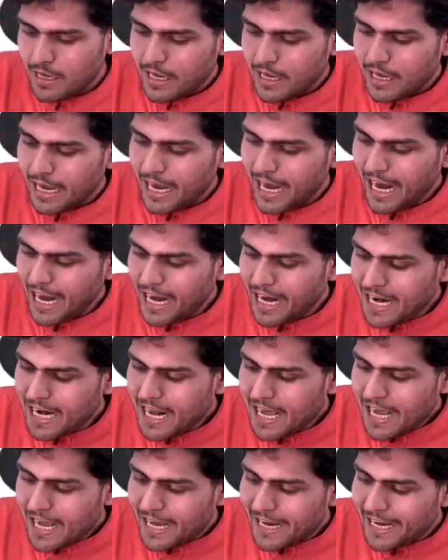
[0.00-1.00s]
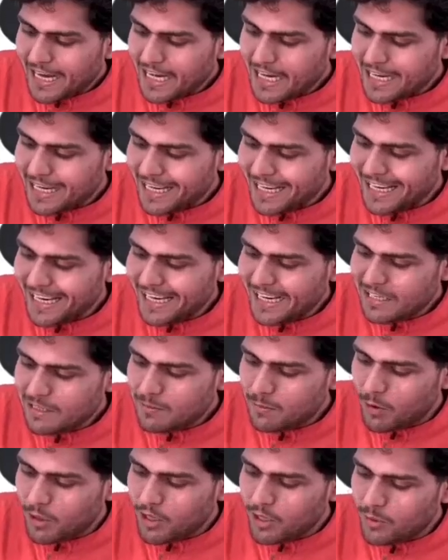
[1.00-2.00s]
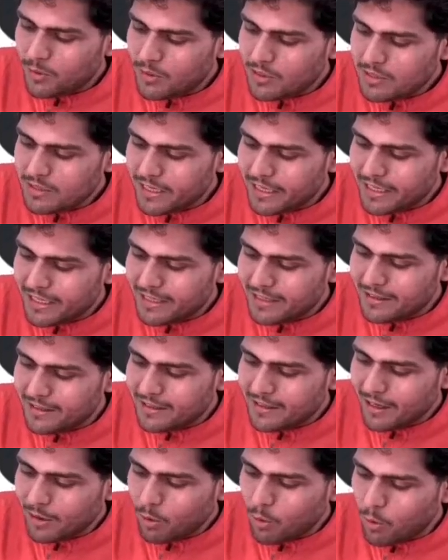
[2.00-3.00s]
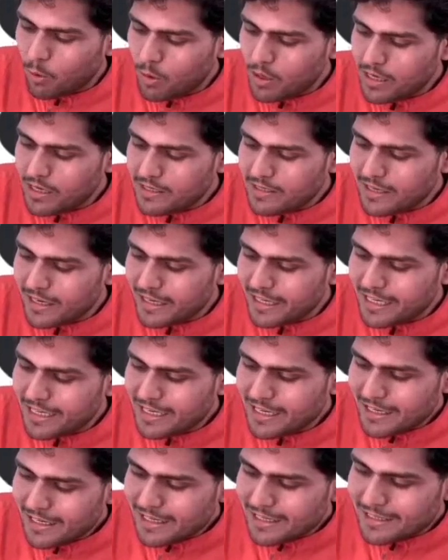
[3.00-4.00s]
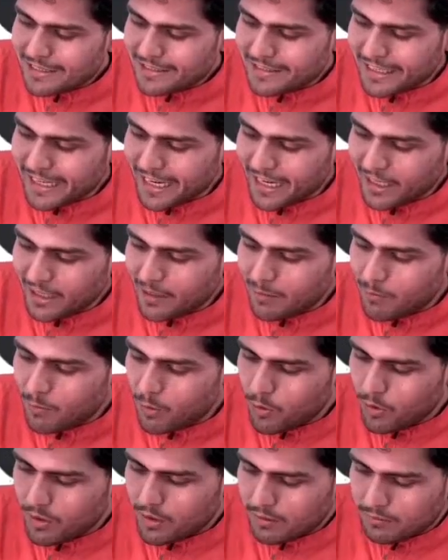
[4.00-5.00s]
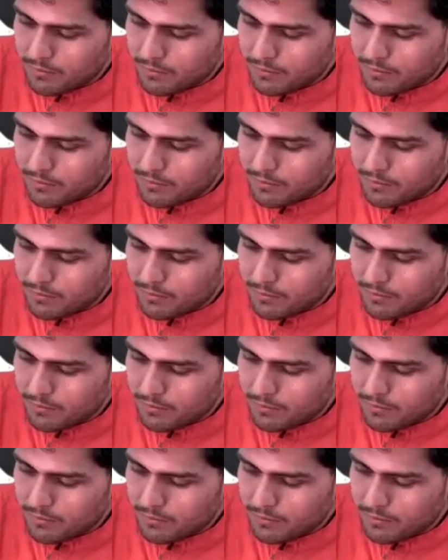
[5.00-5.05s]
And in ES modules, the code is run in strict mode.